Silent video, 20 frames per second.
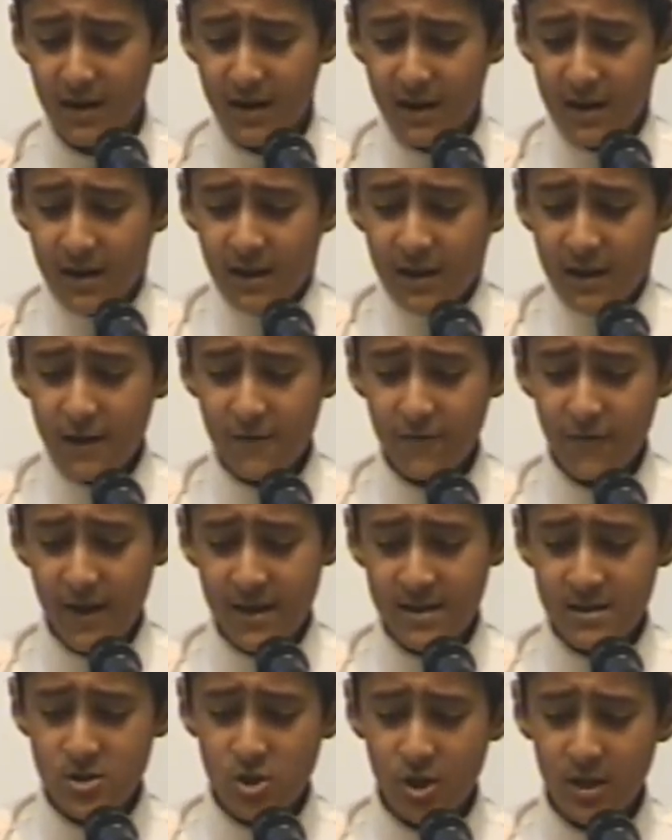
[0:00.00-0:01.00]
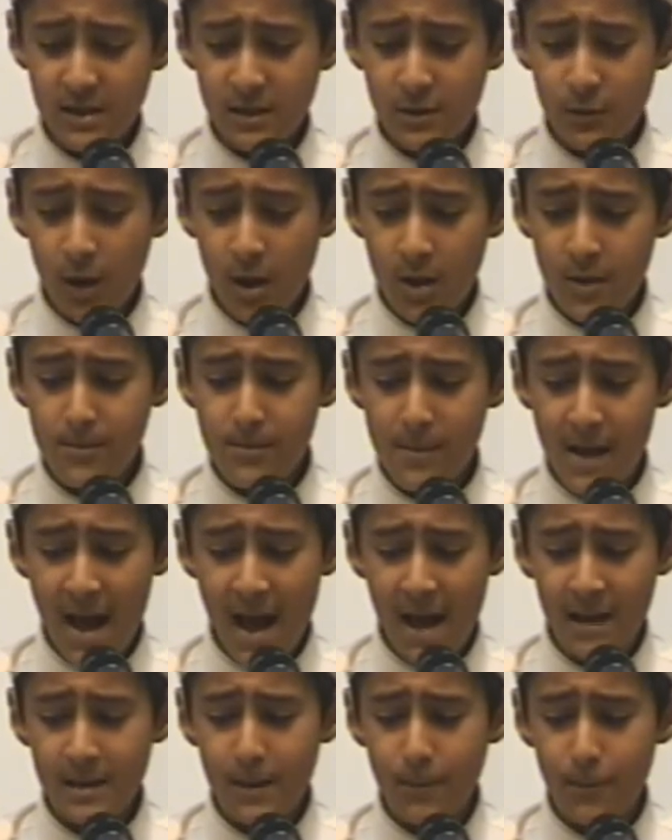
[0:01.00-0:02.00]
Eventually, one man
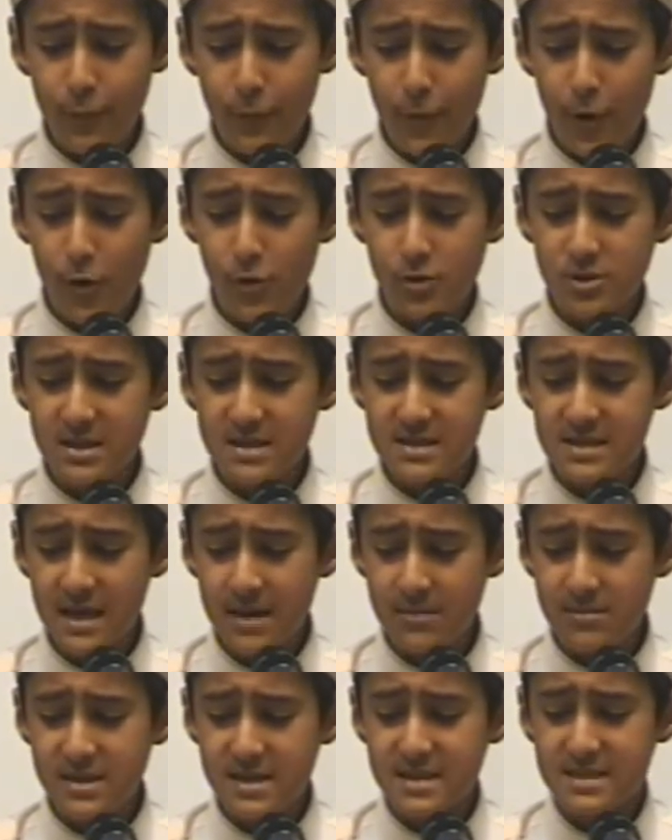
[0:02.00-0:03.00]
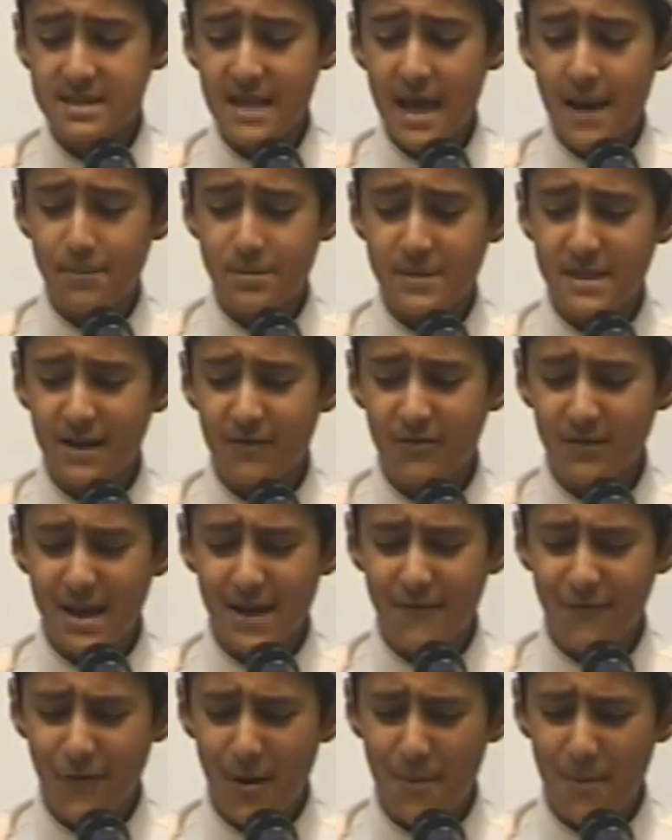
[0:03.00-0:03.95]
approaches him deceptively from